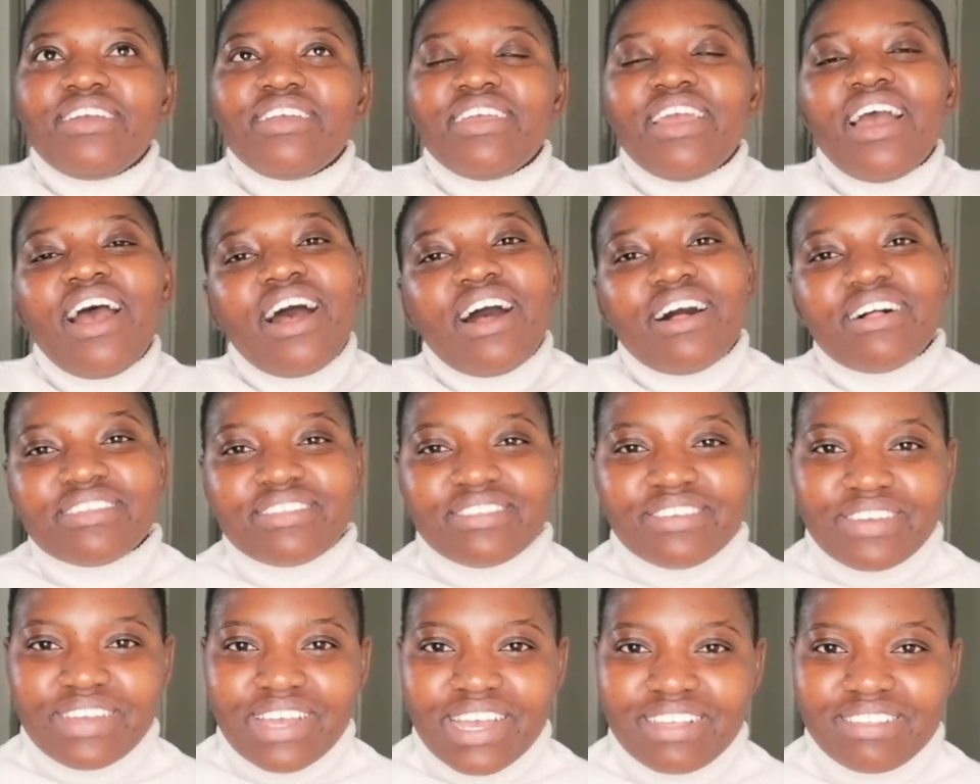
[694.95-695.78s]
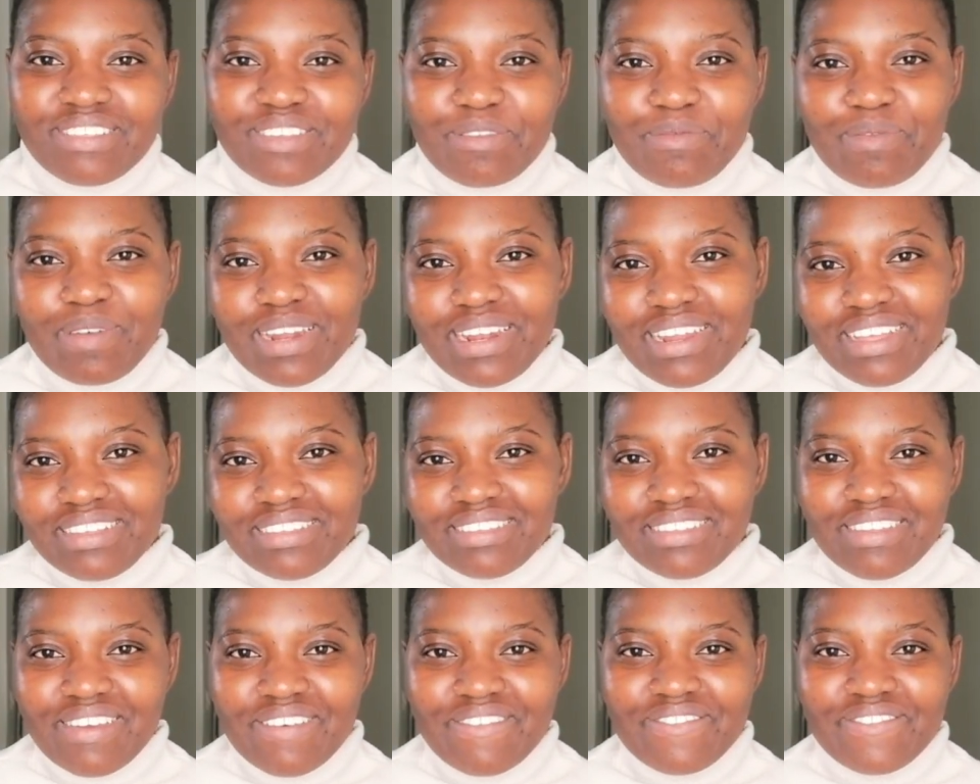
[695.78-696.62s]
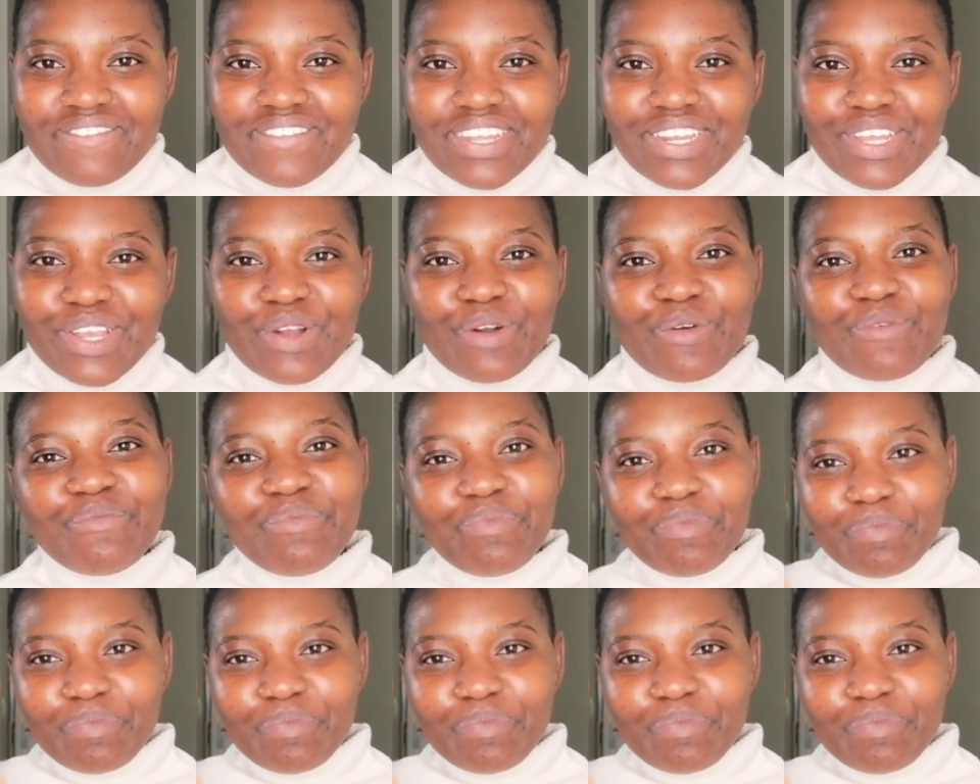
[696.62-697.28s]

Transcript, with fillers: yeah I'll see you guys in my next video